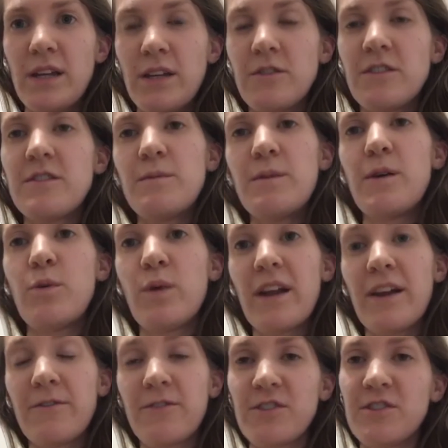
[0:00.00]
it used to be
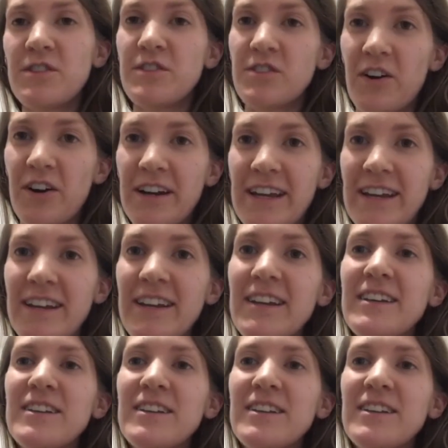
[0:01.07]
when I first started.